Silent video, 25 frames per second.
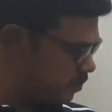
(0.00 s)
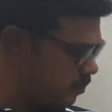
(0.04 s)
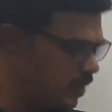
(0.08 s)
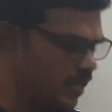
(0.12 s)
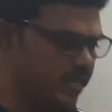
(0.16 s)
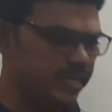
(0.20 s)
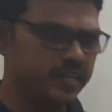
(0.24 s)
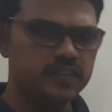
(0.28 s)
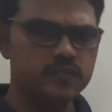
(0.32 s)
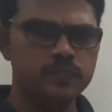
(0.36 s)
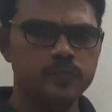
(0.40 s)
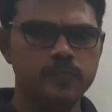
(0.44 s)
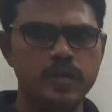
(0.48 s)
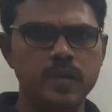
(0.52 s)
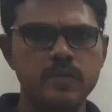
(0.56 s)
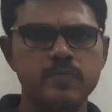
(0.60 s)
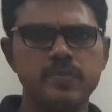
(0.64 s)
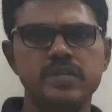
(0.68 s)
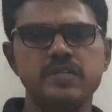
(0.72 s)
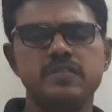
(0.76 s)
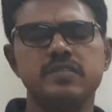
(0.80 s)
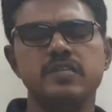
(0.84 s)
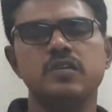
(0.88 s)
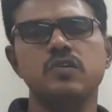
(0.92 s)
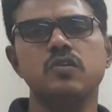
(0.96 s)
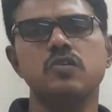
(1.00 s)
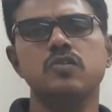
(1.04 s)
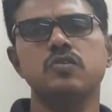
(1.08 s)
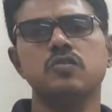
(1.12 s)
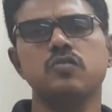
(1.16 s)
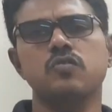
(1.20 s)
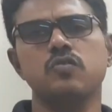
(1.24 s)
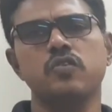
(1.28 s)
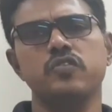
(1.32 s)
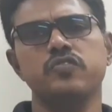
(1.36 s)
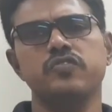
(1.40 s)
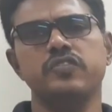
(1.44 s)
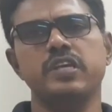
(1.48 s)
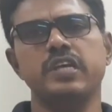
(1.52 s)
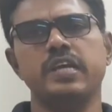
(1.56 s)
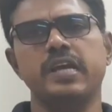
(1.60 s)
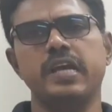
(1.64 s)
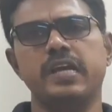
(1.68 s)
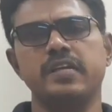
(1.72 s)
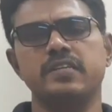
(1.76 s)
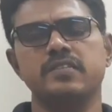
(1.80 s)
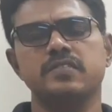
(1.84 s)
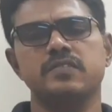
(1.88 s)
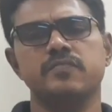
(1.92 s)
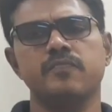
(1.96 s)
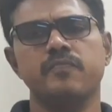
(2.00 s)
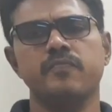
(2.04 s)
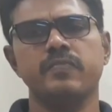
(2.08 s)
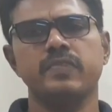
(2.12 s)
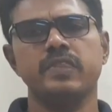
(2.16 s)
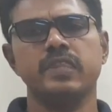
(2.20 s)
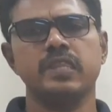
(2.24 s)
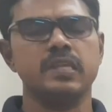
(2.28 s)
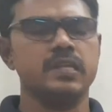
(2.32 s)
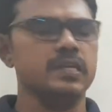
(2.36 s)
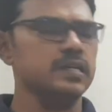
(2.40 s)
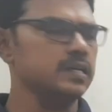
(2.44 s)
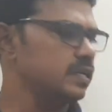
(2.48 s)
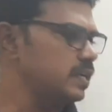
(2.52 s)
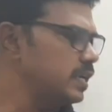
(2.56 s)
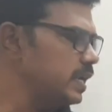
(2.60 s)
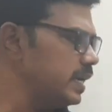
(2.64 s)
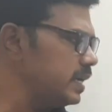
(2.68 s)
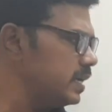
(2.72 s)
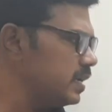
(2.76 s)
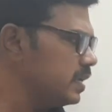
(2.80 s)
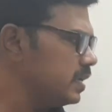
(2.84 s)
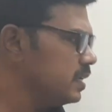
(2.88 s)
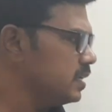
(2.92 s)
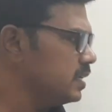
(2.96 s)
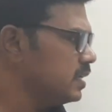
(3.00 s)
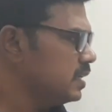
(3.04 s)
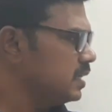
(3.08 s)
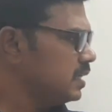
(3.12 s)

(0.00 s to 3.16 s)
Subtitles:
minus payments equal to closing cash, right?